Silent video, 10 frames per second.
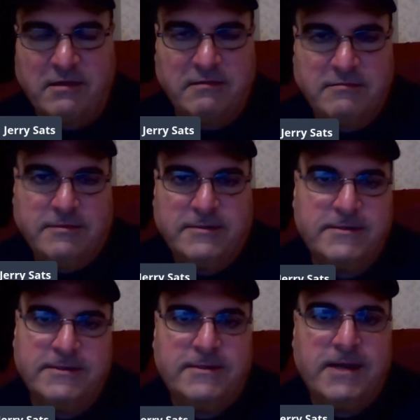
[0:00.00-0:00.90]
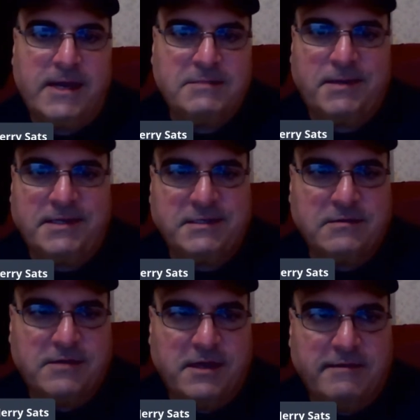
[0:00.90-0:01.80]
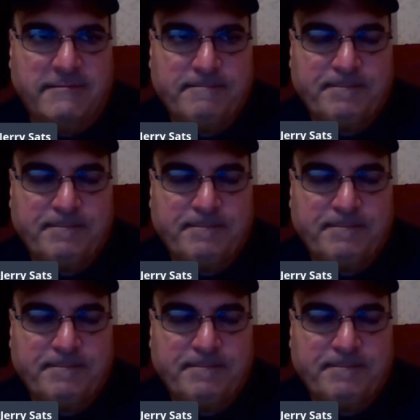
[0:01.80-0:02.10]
And that's basically it.